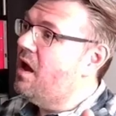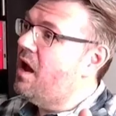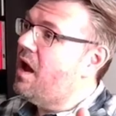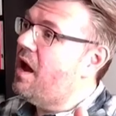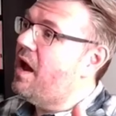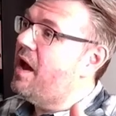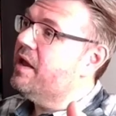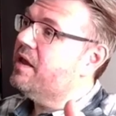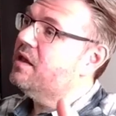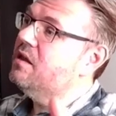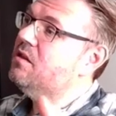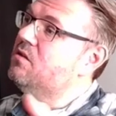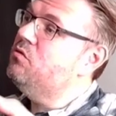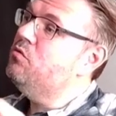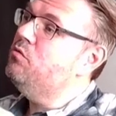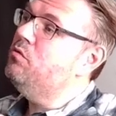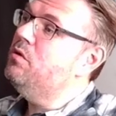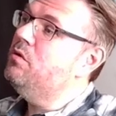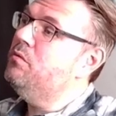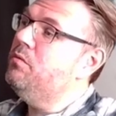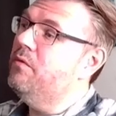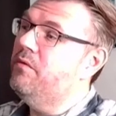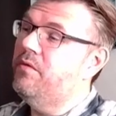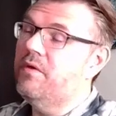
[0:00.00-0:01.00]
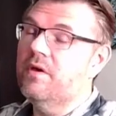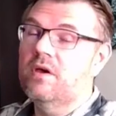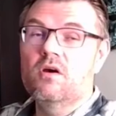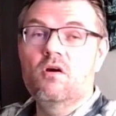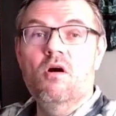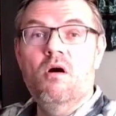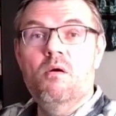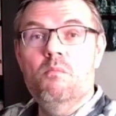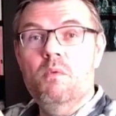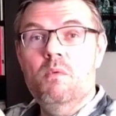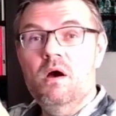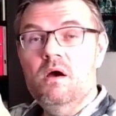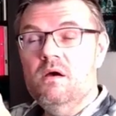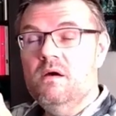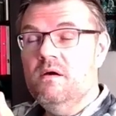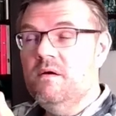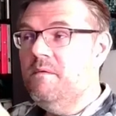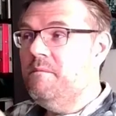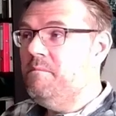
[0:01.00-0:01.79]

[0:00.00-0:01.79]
I can do it with a comma